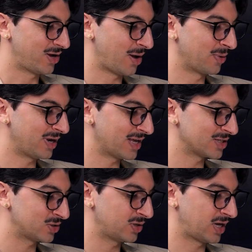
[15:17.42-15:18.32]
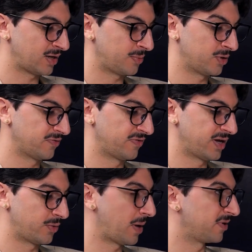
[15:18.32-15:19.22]
I'm gonna ask you a couple of
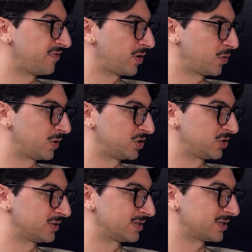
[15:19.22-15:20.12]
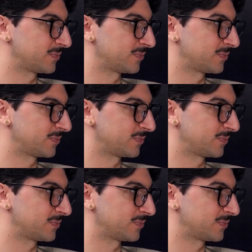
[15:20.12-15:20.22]
rapid fire questions.